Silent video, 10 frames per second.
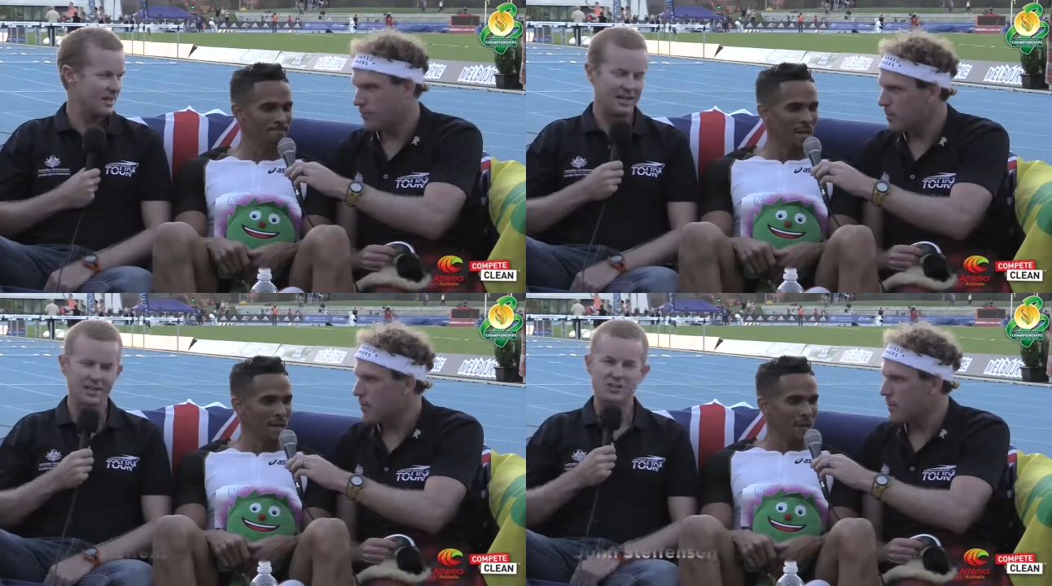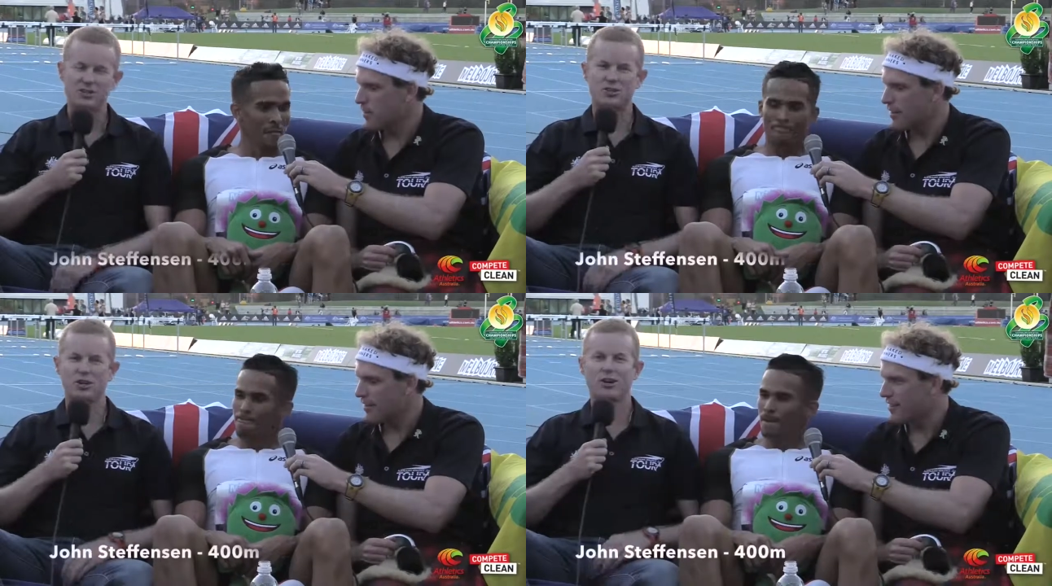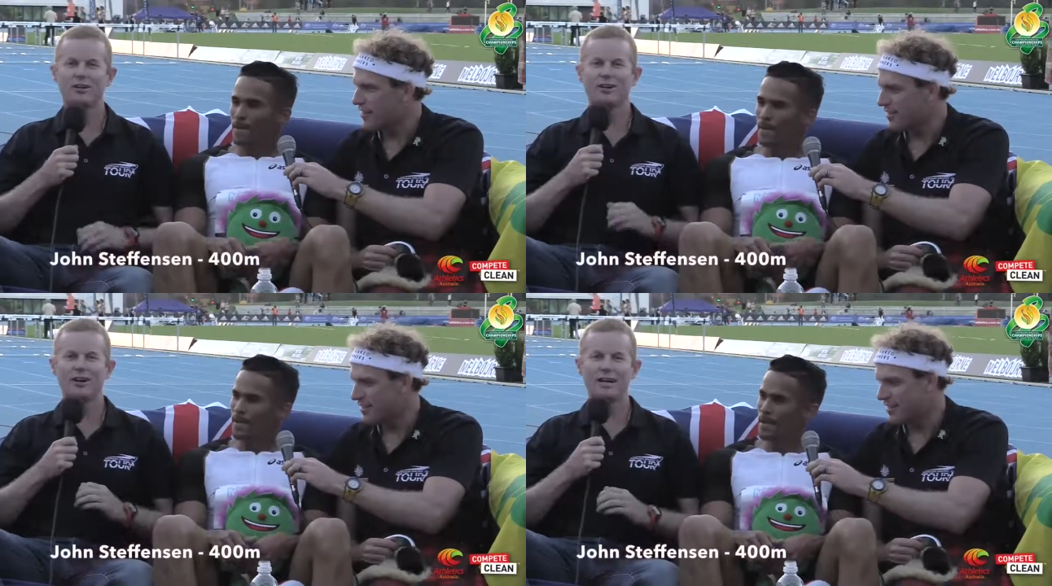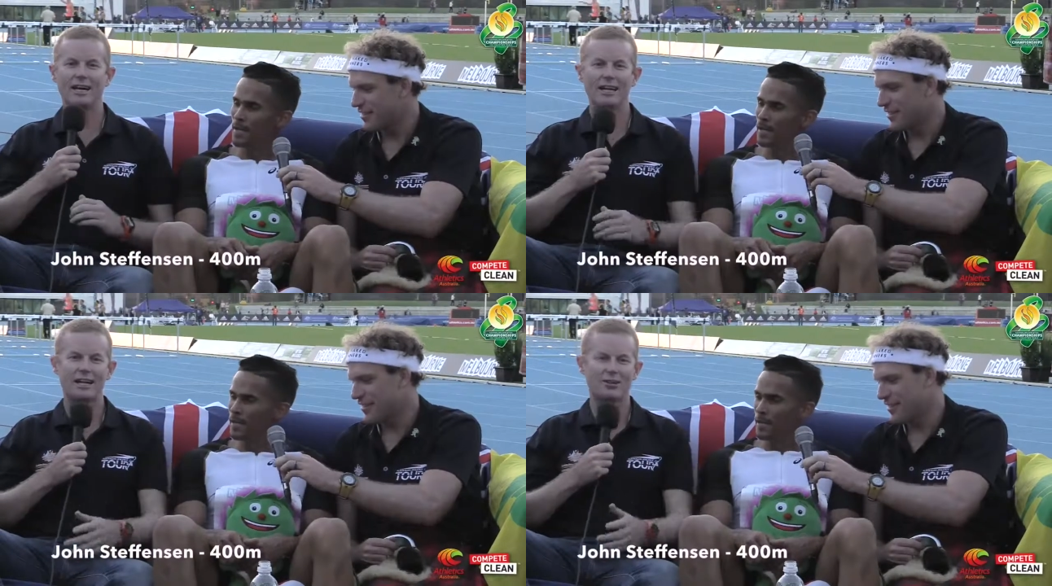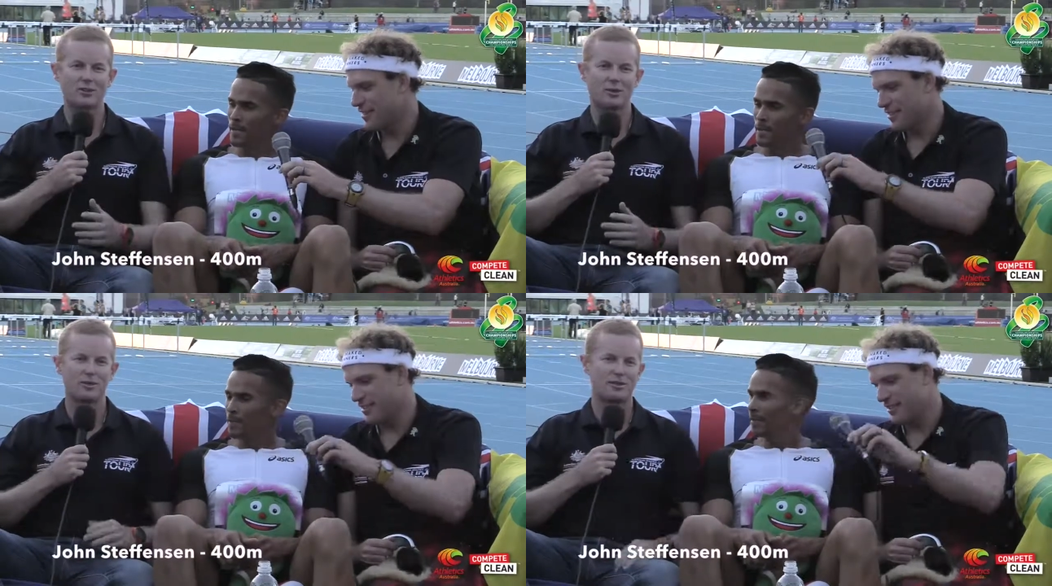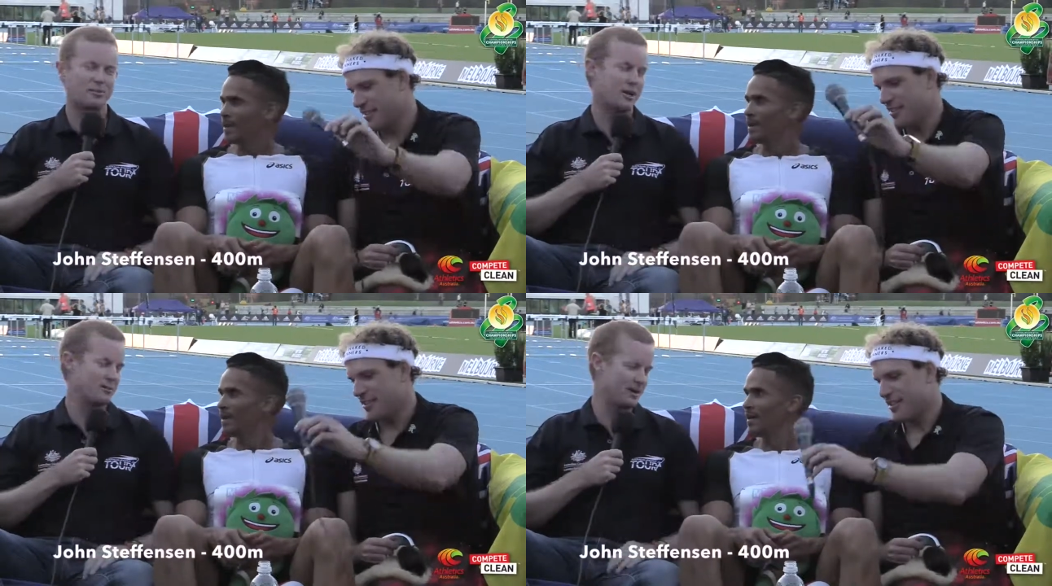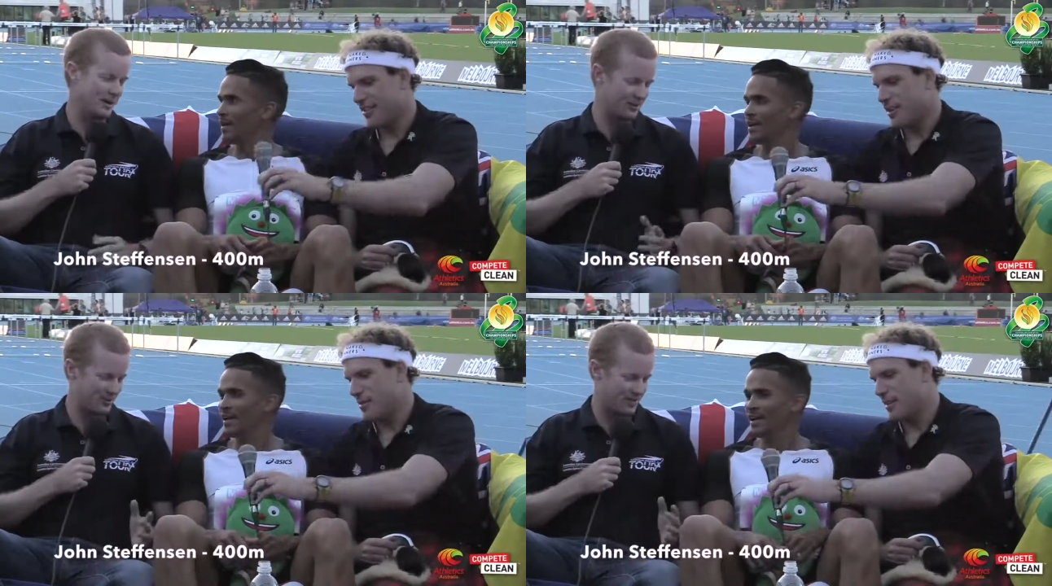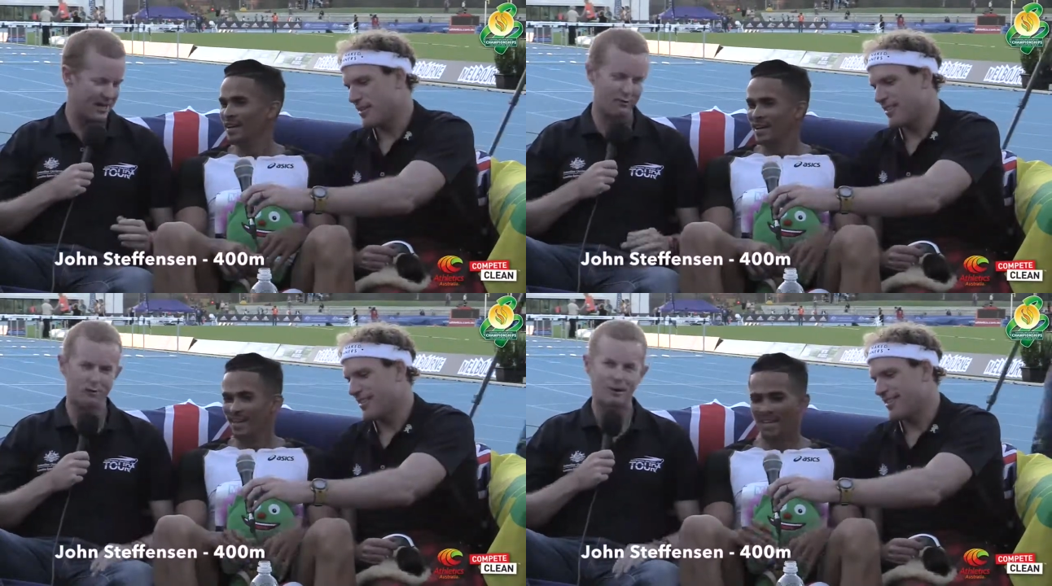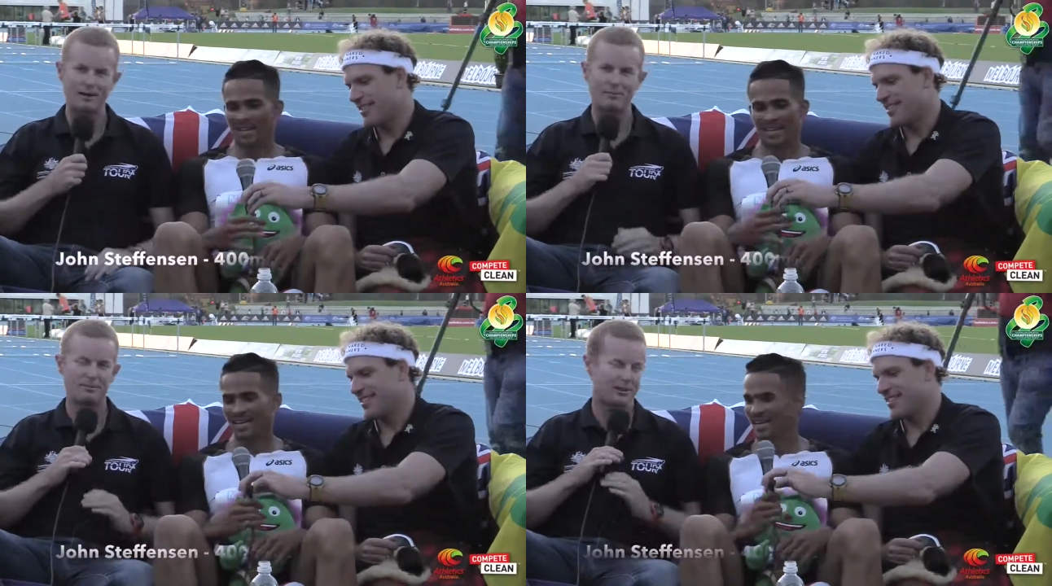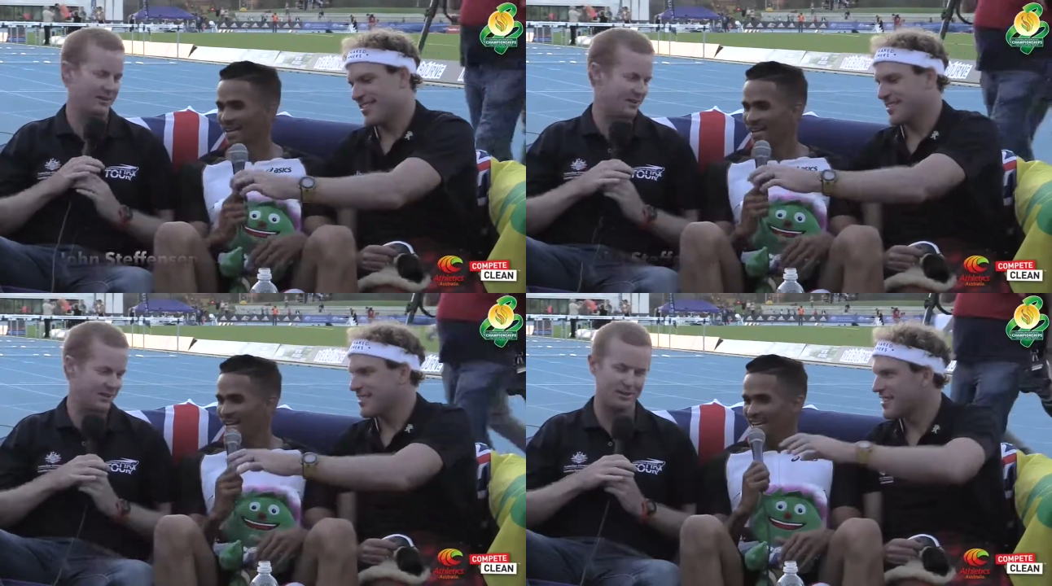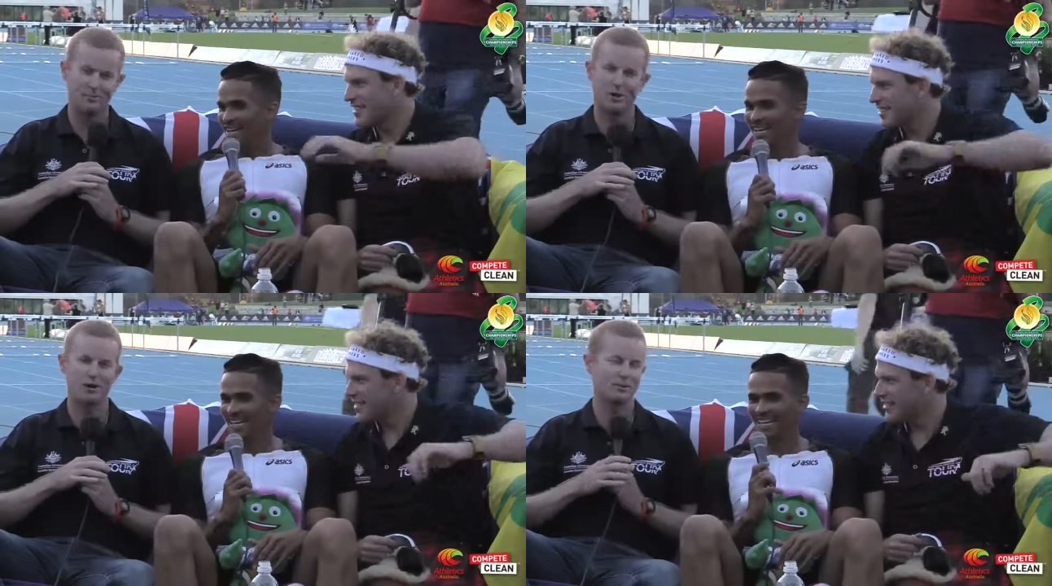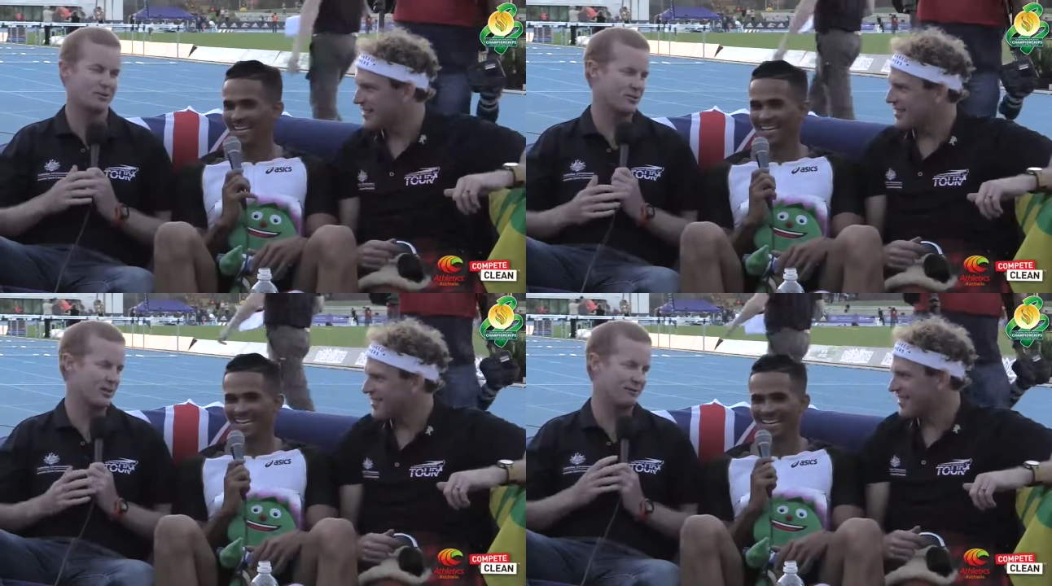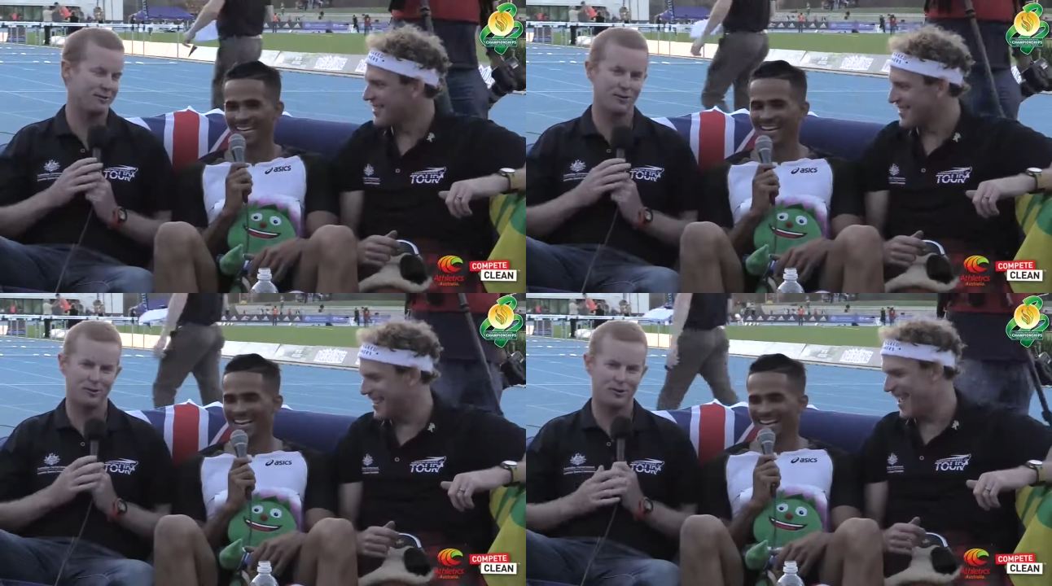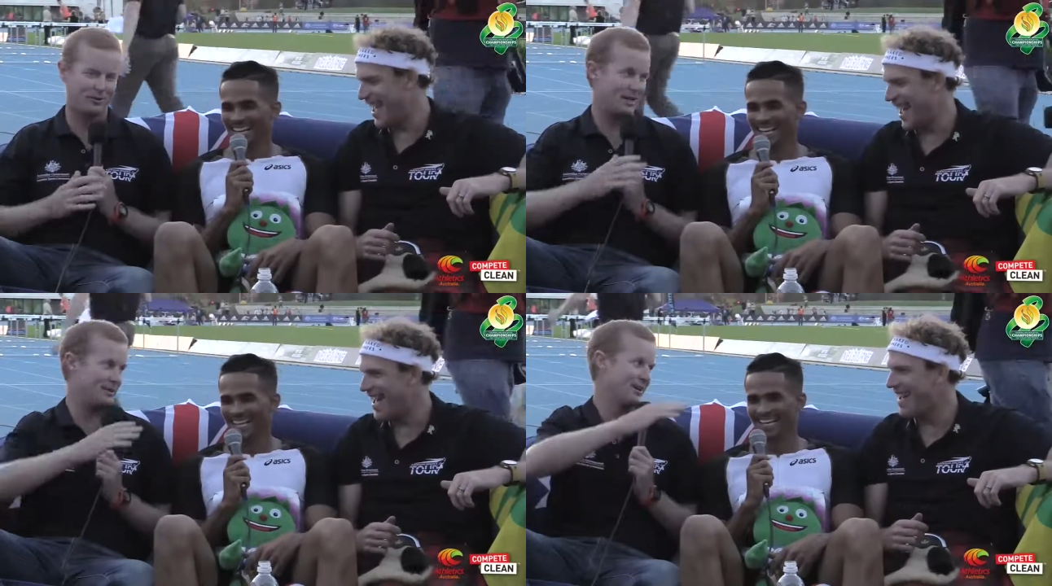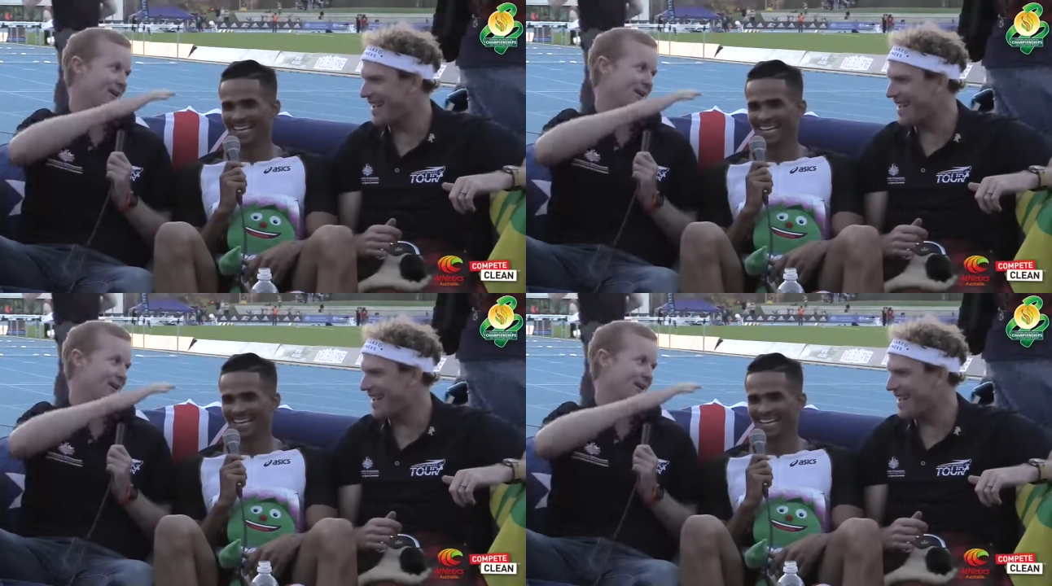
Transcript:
Speaker 1: Hey, listen, John. I uh, last time we spoke, mate, I got to have a rub of the, the abdominals there. It feels good, but let,